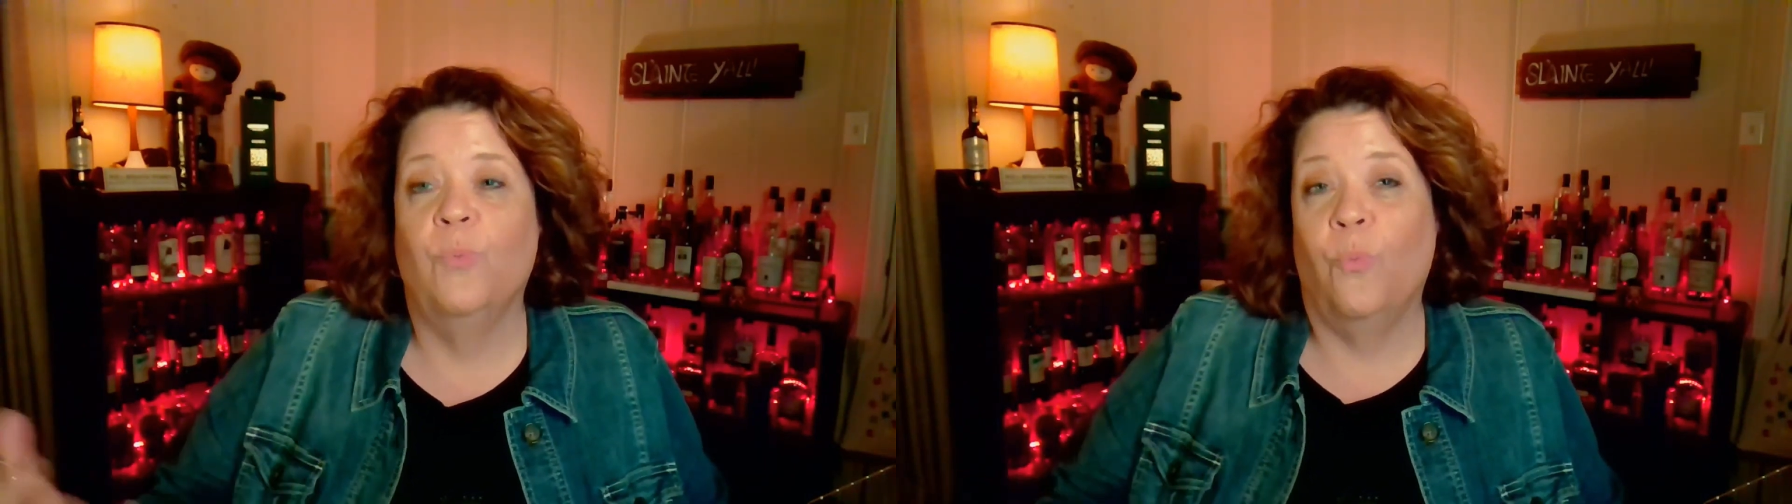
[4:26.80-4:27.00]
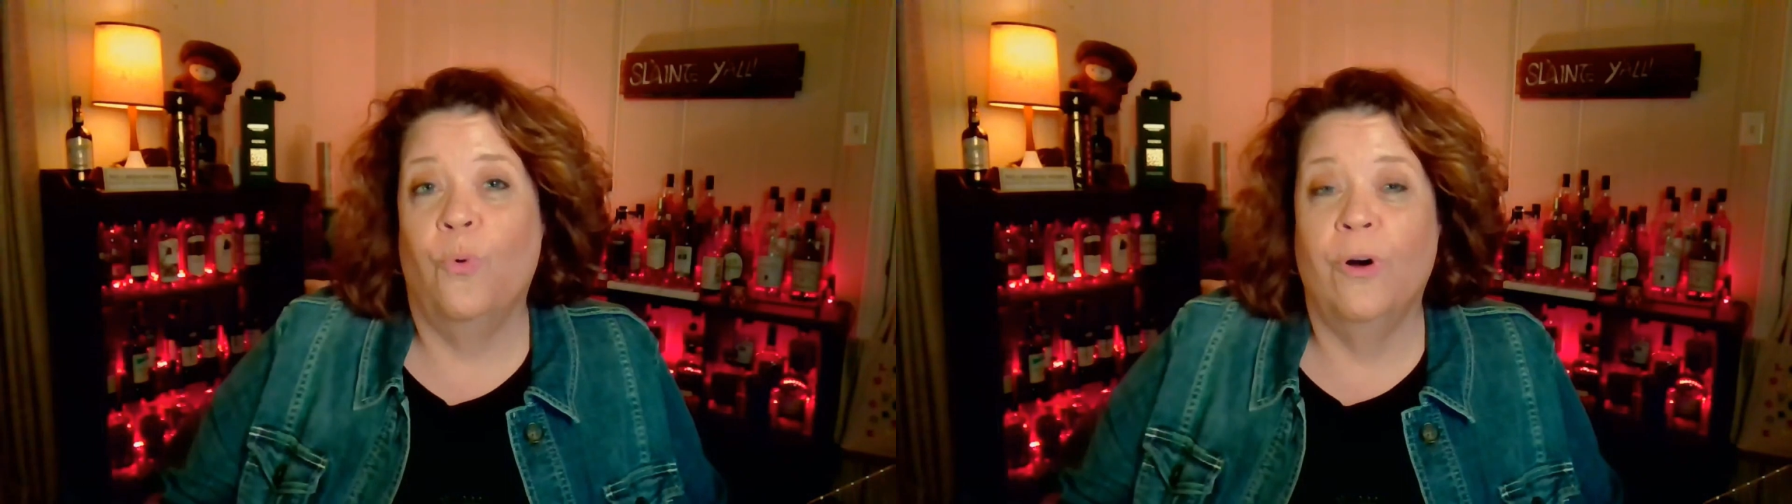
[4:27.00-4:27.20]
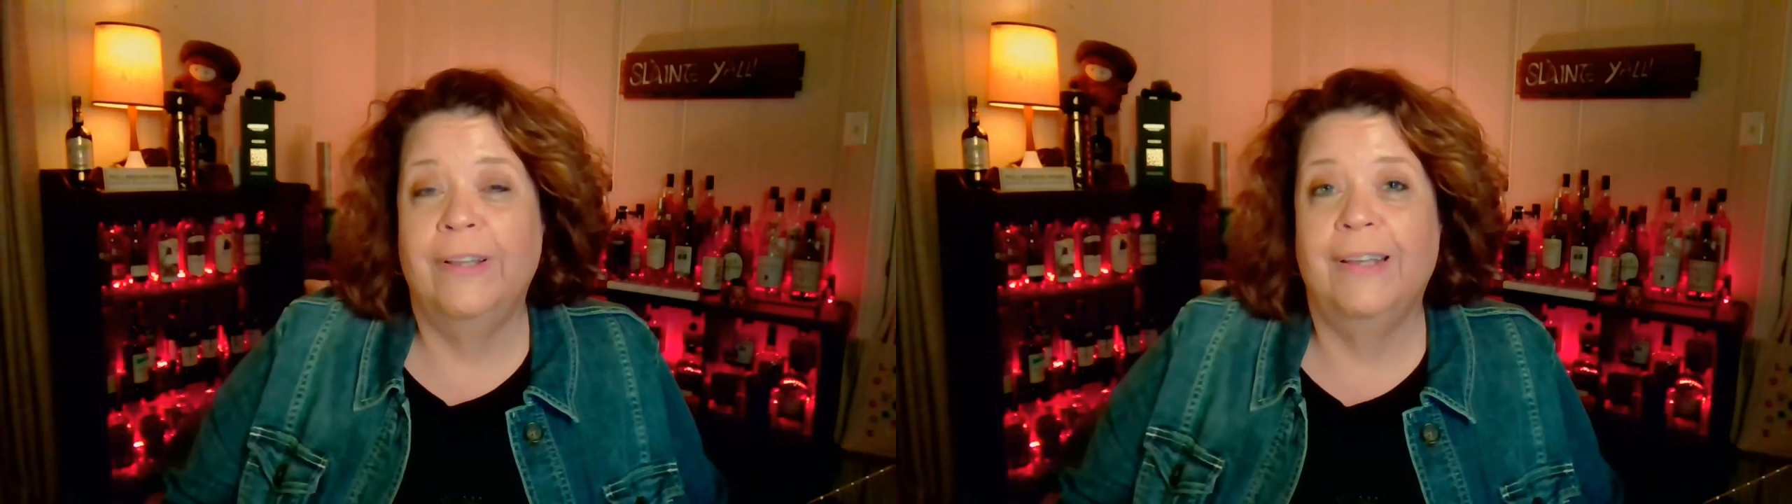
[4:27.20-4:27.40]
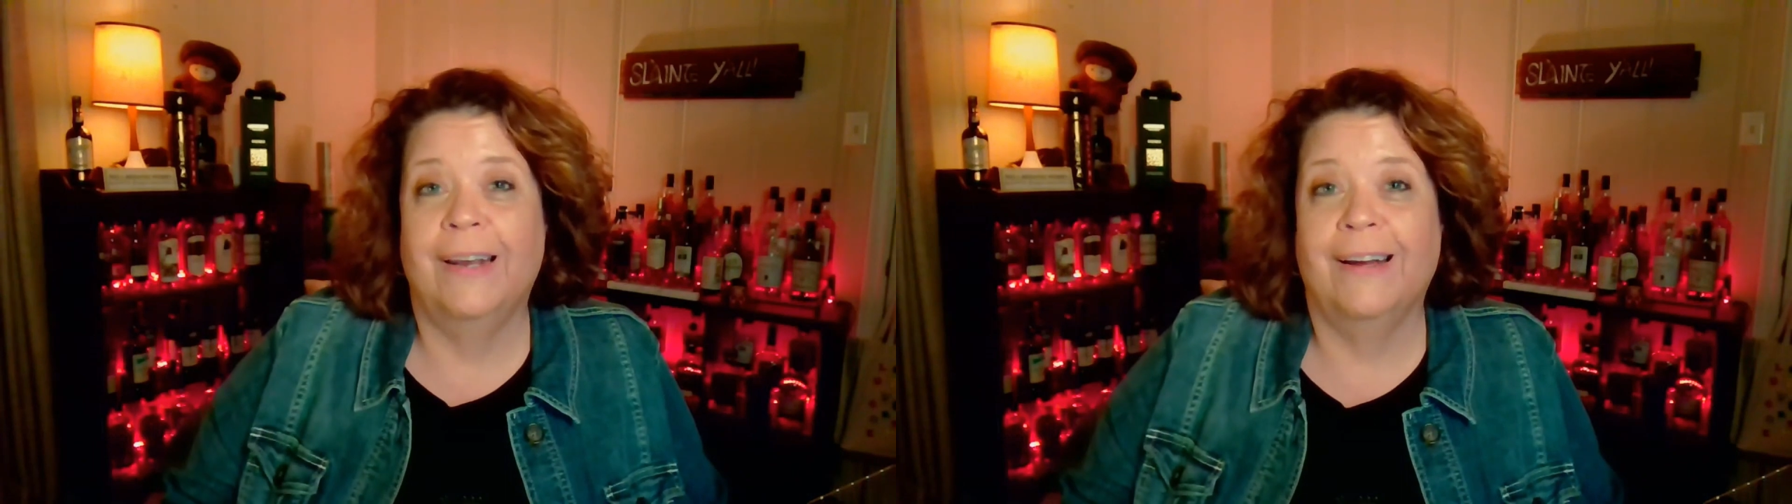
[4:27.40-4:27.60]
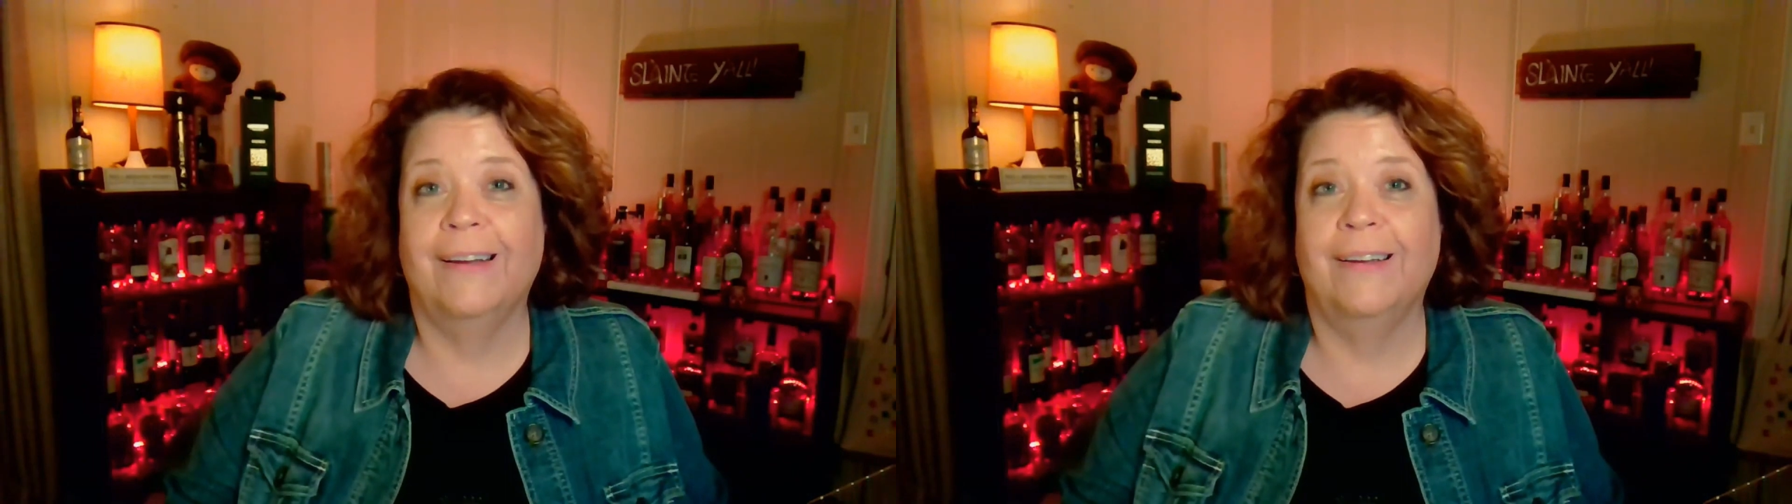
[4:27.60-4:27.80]
One that
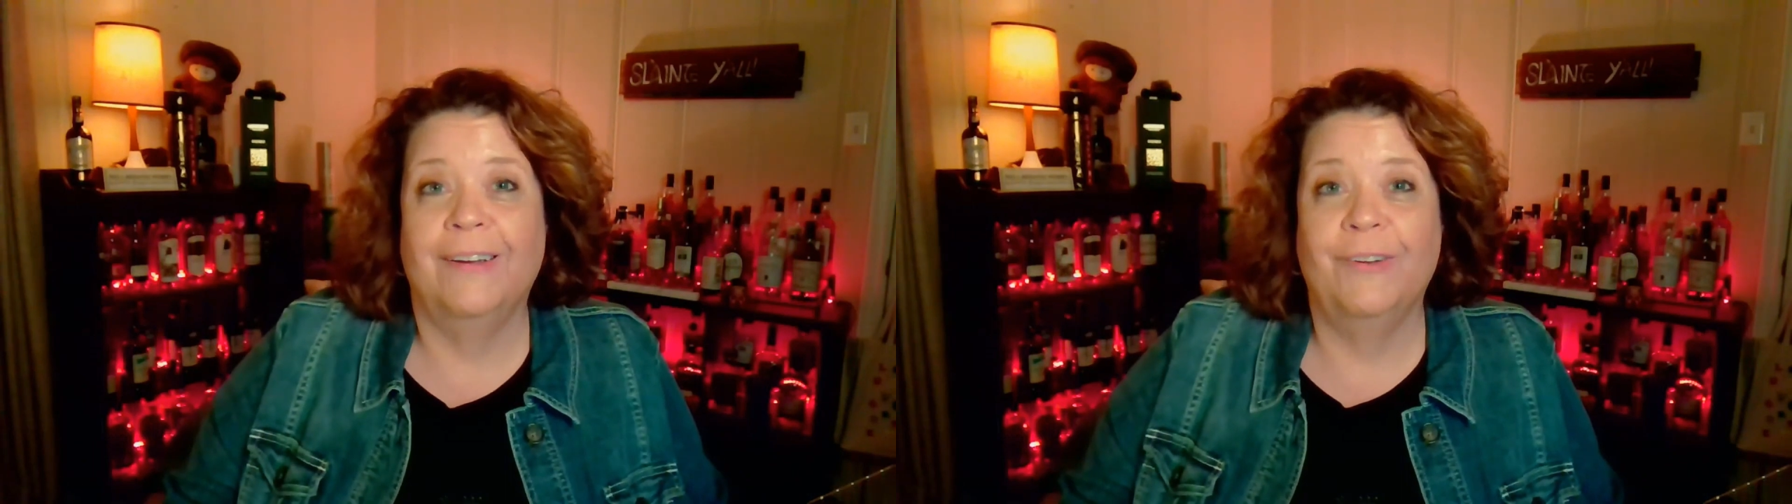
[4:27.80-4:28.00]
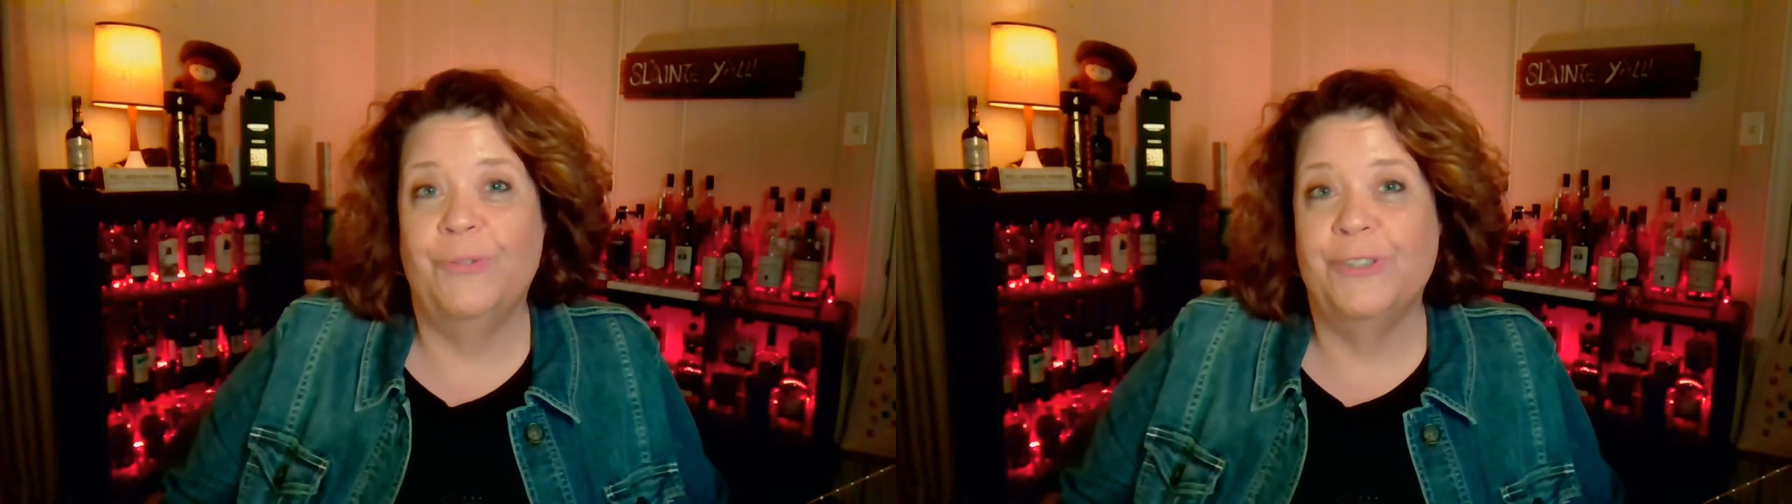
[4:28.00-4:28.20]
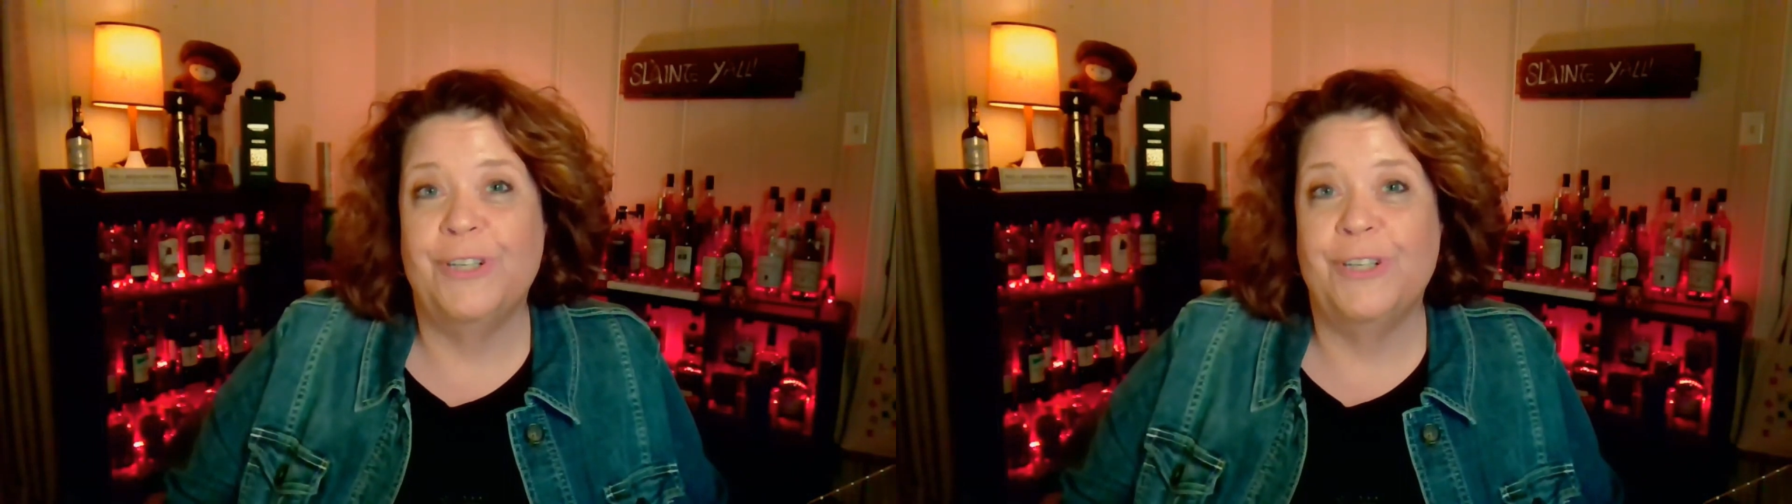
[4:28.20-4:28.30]
I will